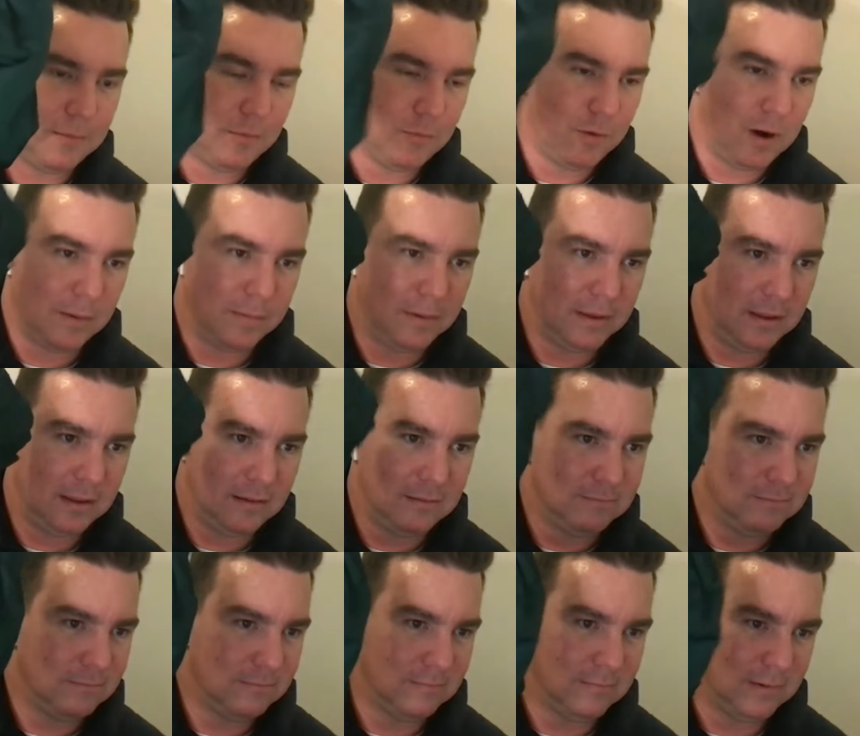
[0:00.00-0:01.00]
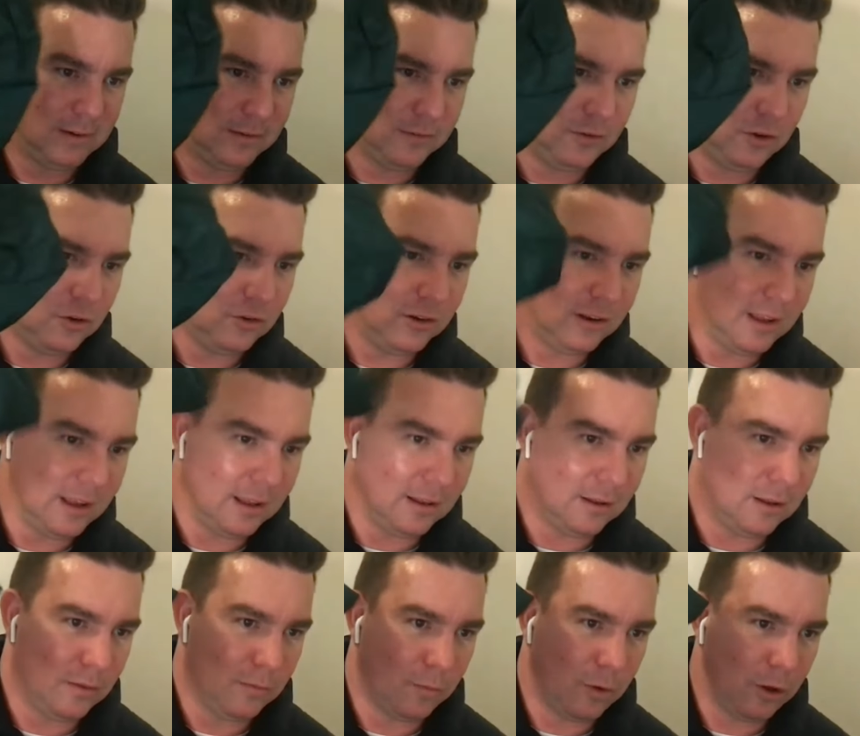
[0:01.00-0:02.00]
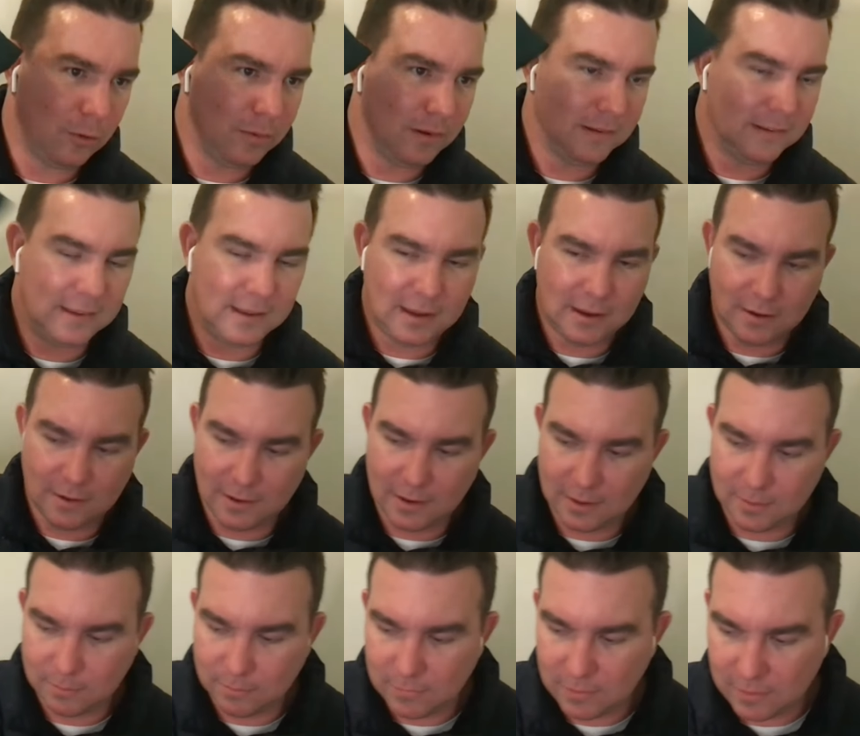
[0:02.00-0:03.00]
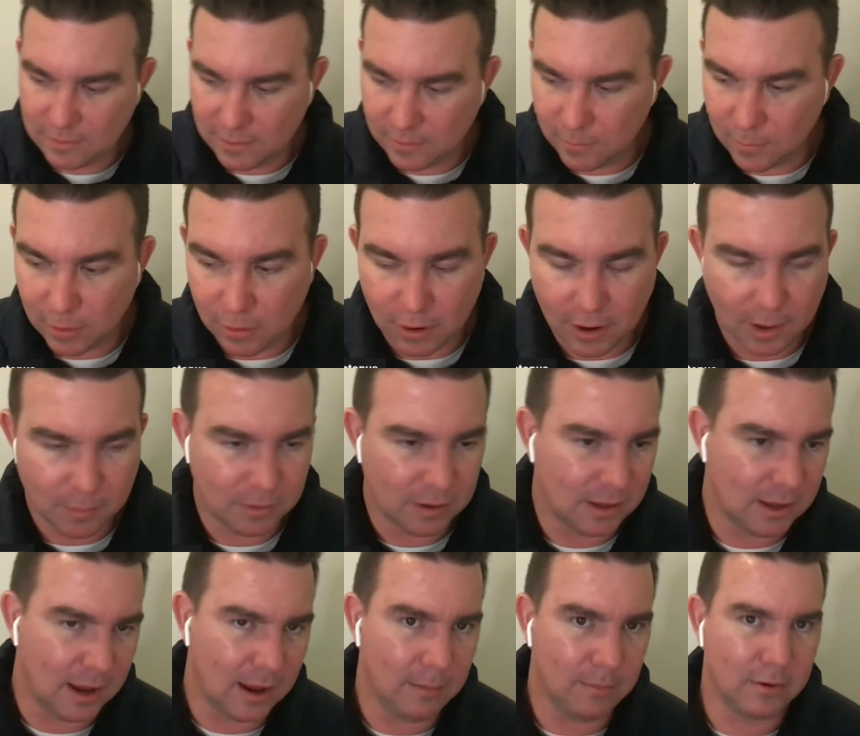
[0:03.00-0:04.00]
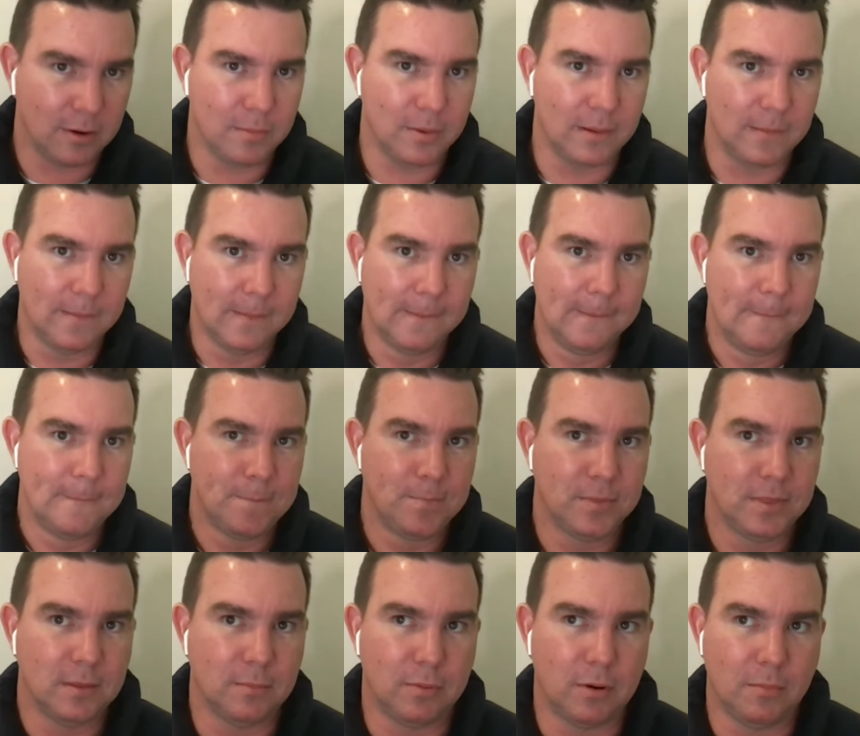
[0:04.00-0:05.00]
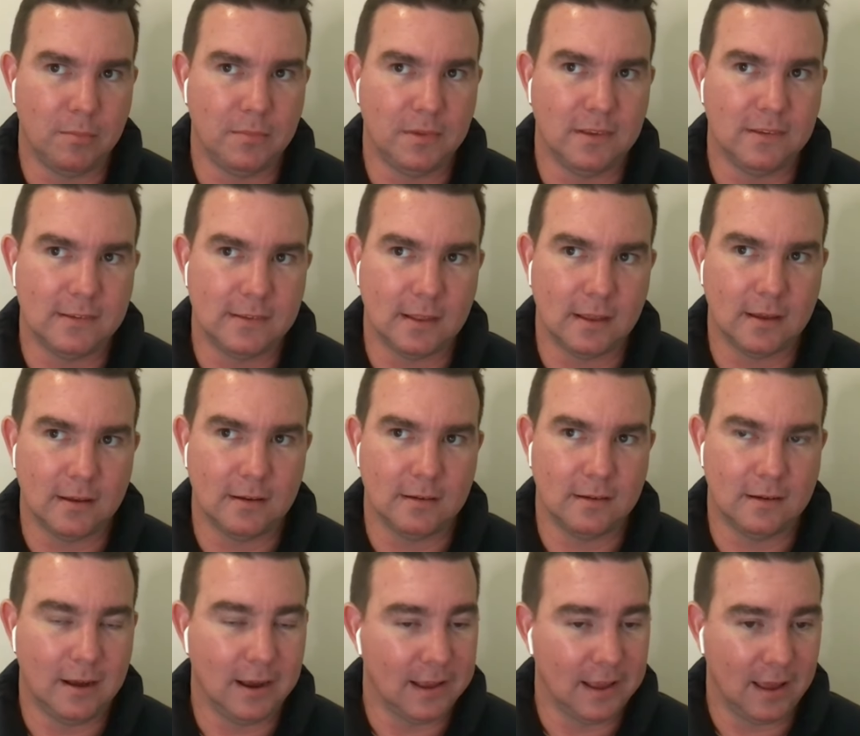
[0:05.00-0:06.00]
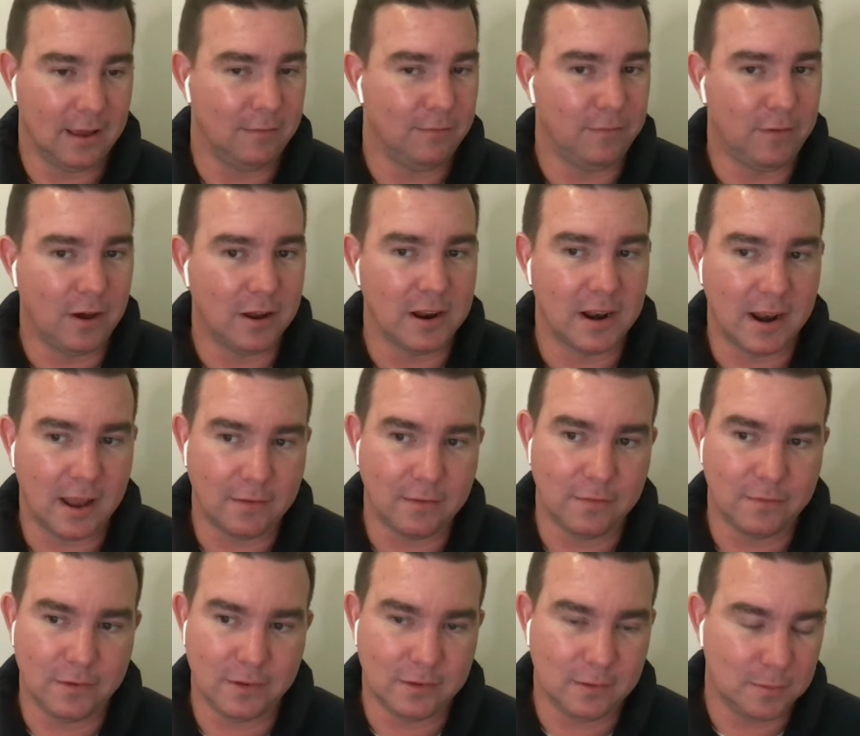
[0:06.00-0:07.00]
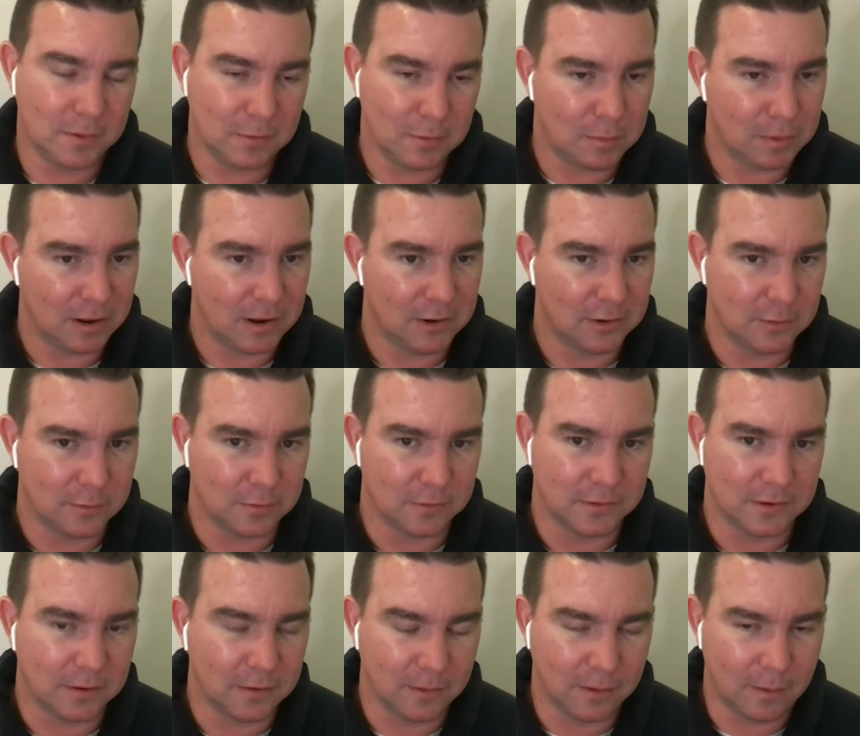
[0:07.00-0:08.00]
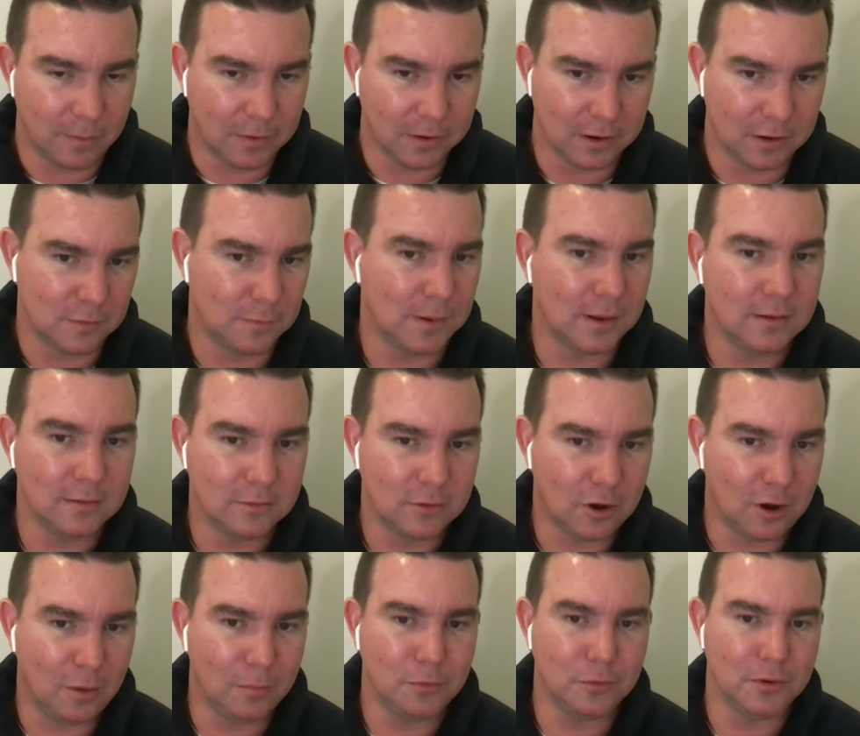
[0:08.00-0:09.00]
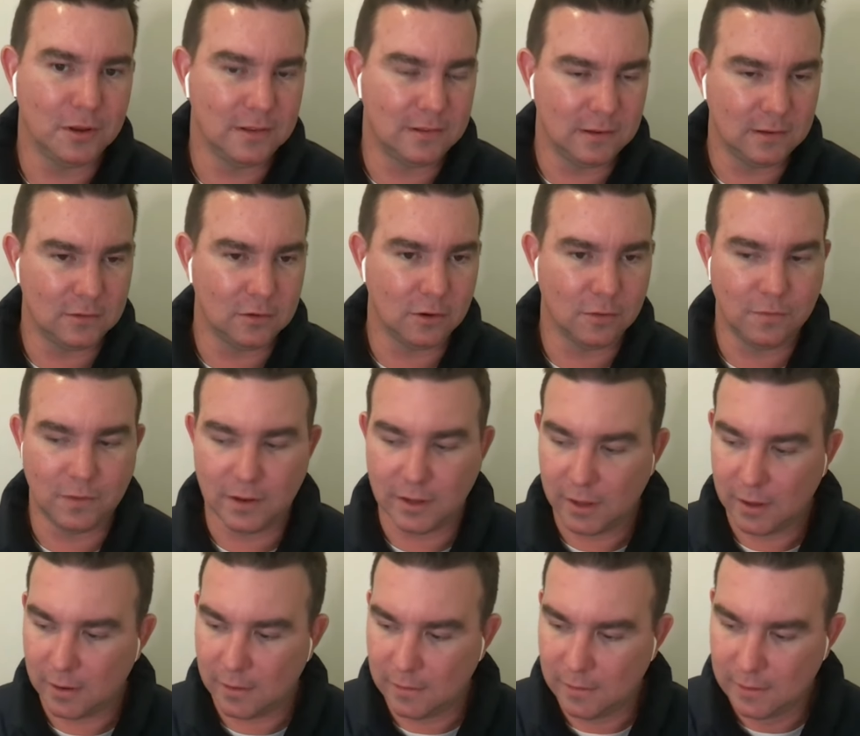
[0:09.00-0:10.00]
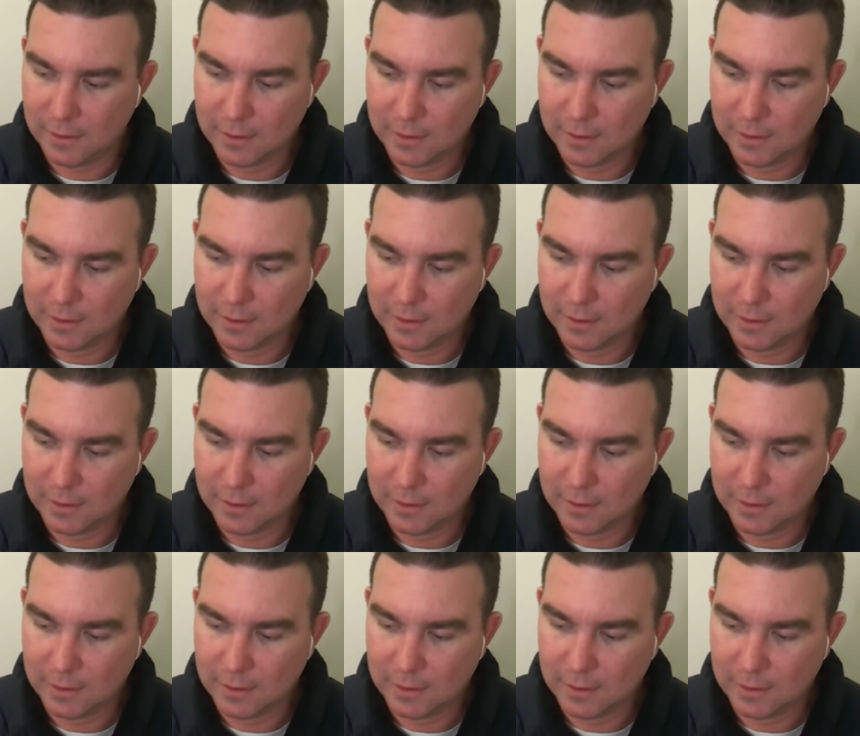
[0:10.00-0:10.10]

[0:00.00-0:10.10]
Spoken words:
rugby union gear, like Wallabies gear in where I am in Canberra. But the problem is, though, I can't find enough of it to be replenishable. So I'm not going to spend time doing a TikTok video